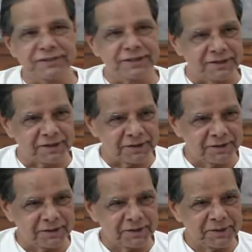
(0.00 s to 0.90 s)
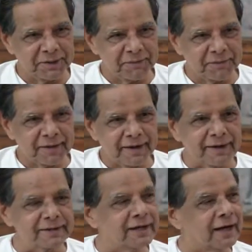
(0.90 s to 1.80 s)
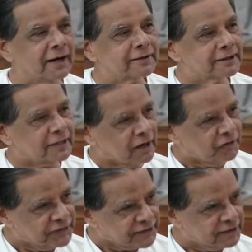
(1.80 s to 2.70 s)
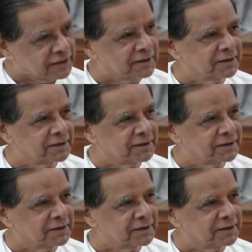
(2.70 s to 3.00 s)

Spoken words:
physical. It is there in the subtle physical.